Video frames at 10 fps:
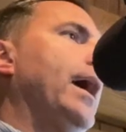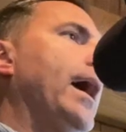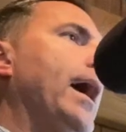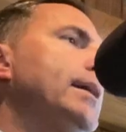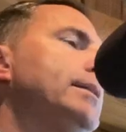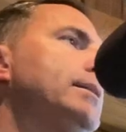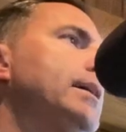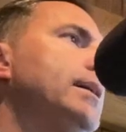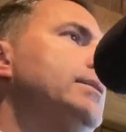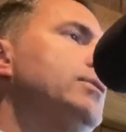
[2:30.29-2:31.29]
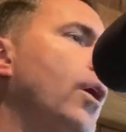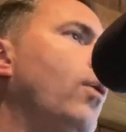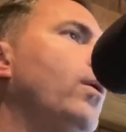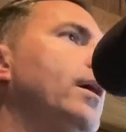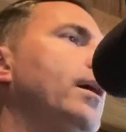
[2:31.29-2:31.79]
And
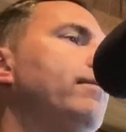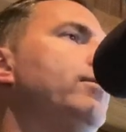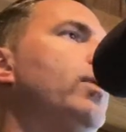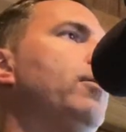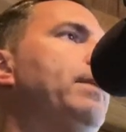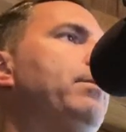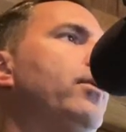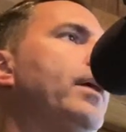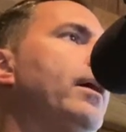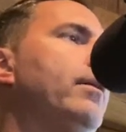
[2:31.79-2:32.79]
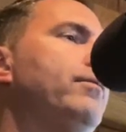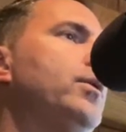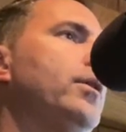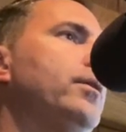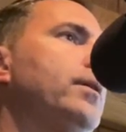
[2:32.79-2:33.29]
so uh, a few other people there, a
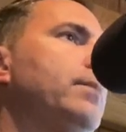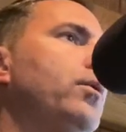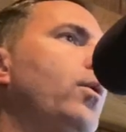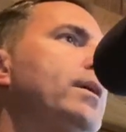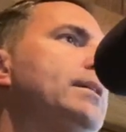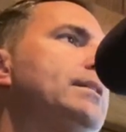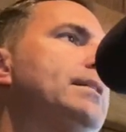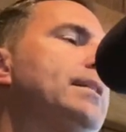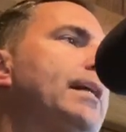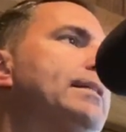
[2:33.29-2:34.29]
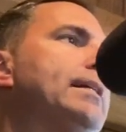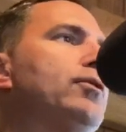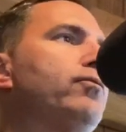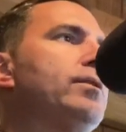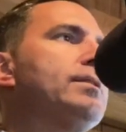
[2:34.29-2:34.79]
few other employees decided to
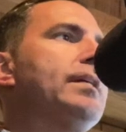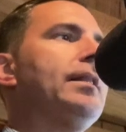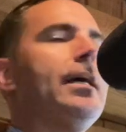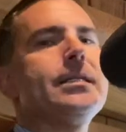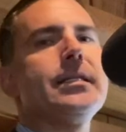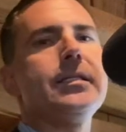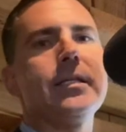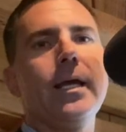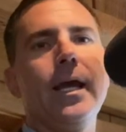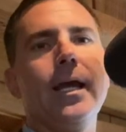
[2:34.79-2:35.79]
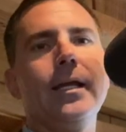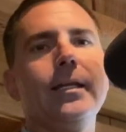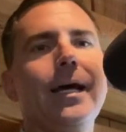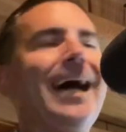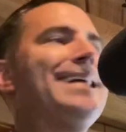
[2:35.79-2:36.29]
get the real estate license,
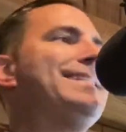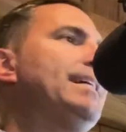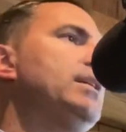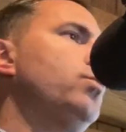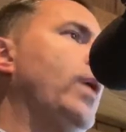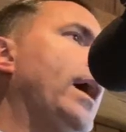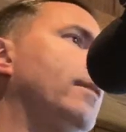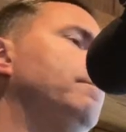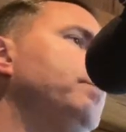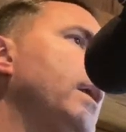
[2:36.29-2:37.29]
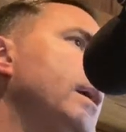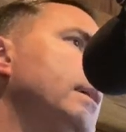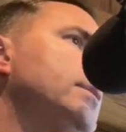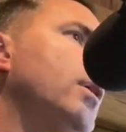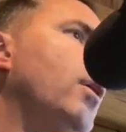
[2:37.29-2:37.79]
and I did as well.
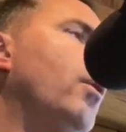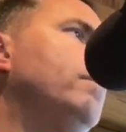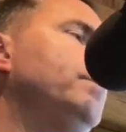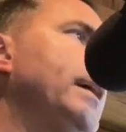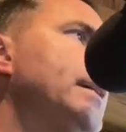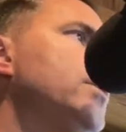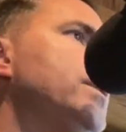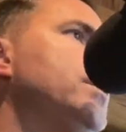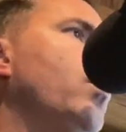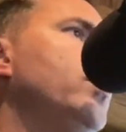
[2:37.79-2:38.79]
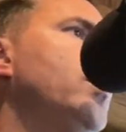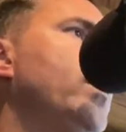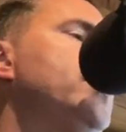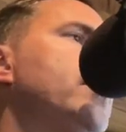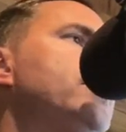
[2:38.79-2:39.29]
So I guess it was the, the
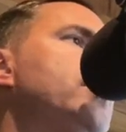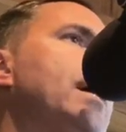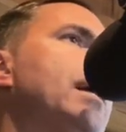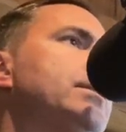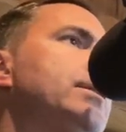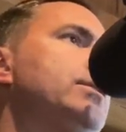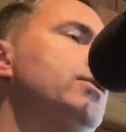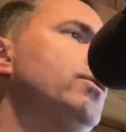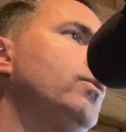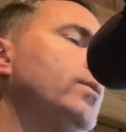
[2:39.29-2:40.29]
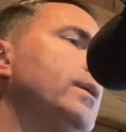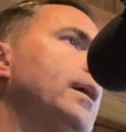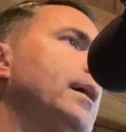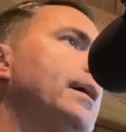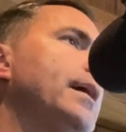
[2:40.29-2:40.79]
winter of 2002.
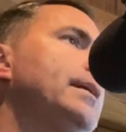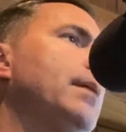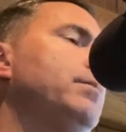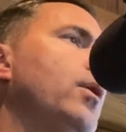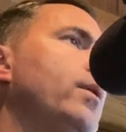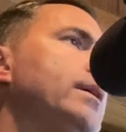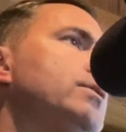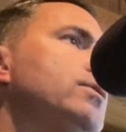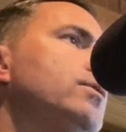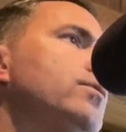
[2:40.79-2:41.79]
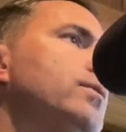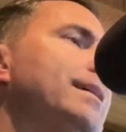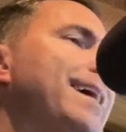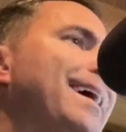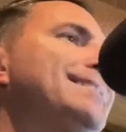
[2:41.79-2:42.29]
Uh, ended up going to
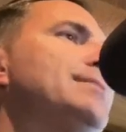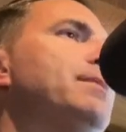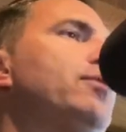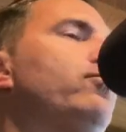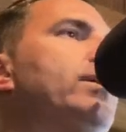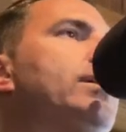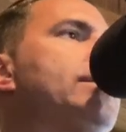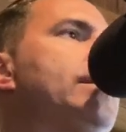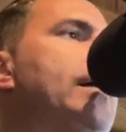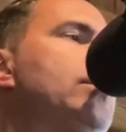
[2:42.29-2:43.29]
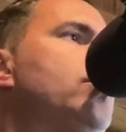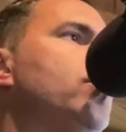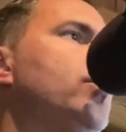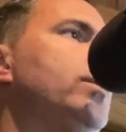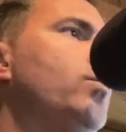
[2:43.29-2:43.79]
the Ed Smith Real Estate
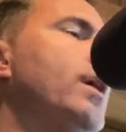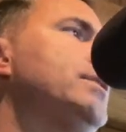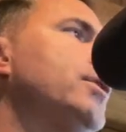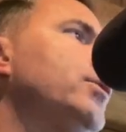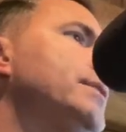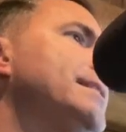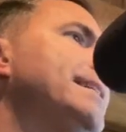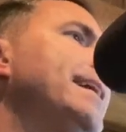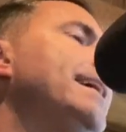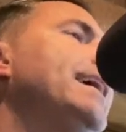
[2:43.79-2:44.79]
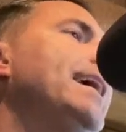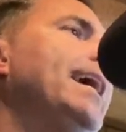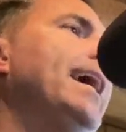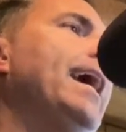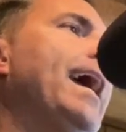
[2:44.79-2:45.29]
School in West Ocean City
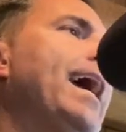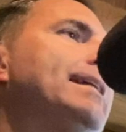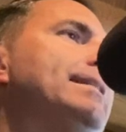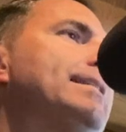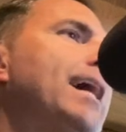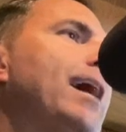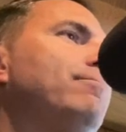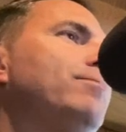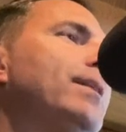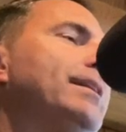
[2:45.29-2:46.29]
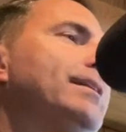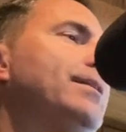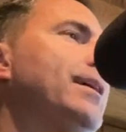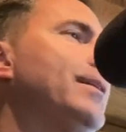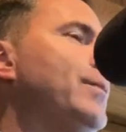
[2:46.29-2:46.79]
and, um, and
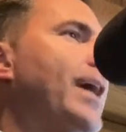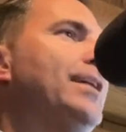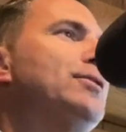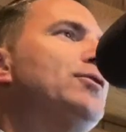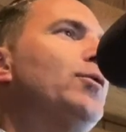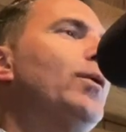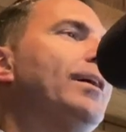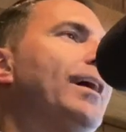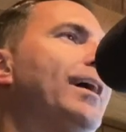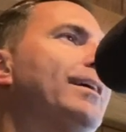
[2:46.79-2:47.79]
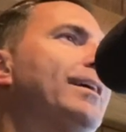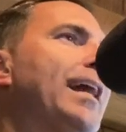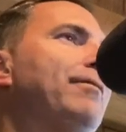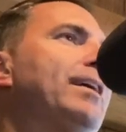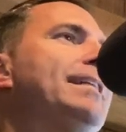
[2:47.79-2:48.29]
uh, had to do uh,
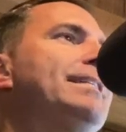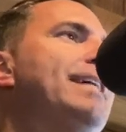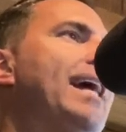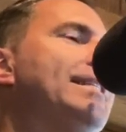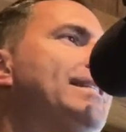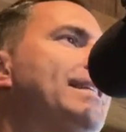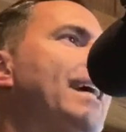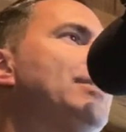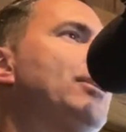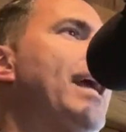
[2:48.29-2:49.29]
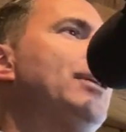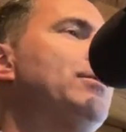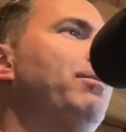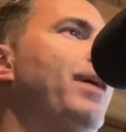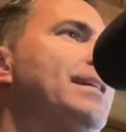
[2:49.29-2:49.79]
kind of a condensed
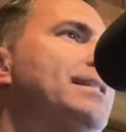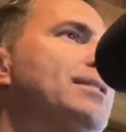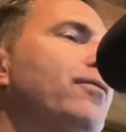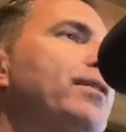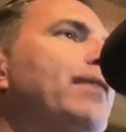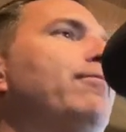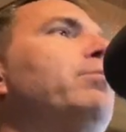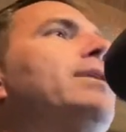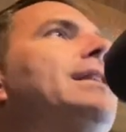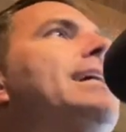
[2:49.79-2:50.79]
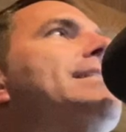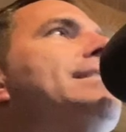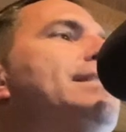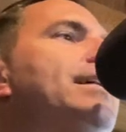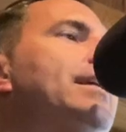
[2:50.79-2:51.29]
education process over there for pre
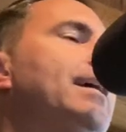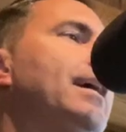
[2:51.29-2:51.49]
licensing.